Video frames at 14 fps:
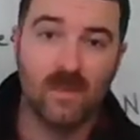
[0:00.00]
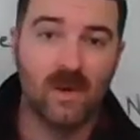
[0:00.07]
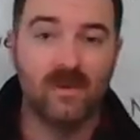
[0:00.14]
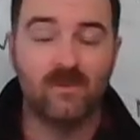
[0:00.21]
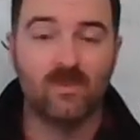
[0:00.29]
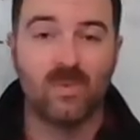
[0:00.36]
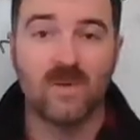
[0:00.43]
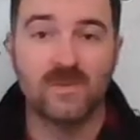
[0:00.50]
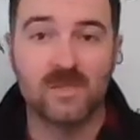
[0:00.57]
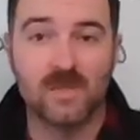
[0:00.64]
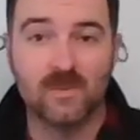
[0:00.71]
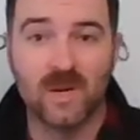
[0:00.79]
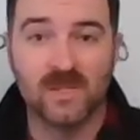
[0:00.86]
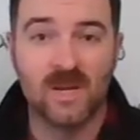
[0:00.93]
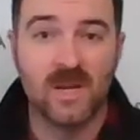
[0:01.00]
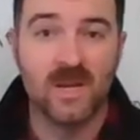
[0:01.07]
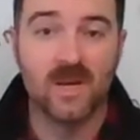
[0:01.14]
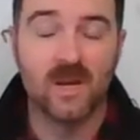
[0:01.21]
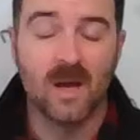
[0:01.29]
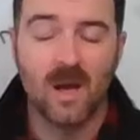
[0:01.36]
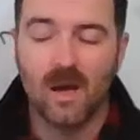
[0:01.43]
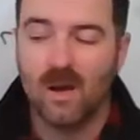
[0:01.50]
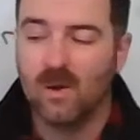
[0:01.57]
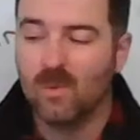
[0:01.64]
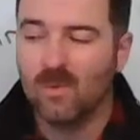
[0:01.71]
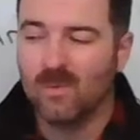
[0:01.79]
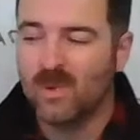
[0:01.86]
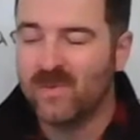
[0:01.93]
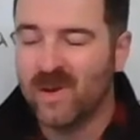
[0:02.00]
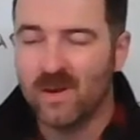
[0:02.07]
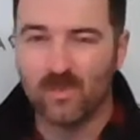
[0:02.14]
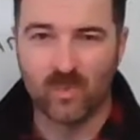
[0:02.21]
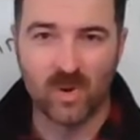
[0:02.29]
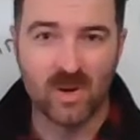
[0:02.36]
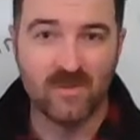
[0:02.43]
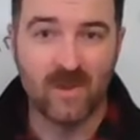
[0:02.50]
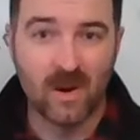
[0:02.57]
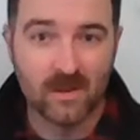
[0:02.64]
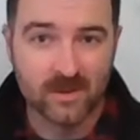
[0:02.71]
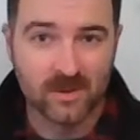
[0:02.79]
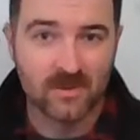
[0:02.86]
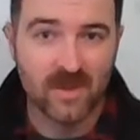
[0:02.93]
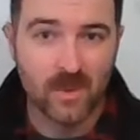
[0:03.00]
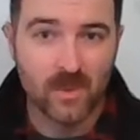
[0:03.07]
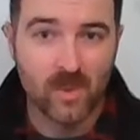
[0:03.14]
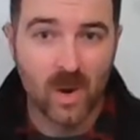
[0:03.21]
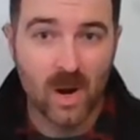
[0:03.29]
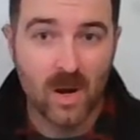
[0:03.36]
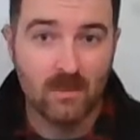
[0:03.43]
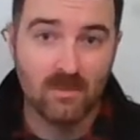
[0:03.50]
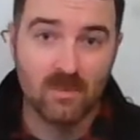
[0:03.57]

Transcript: I can preface it by saying we've had a pretty volatile February,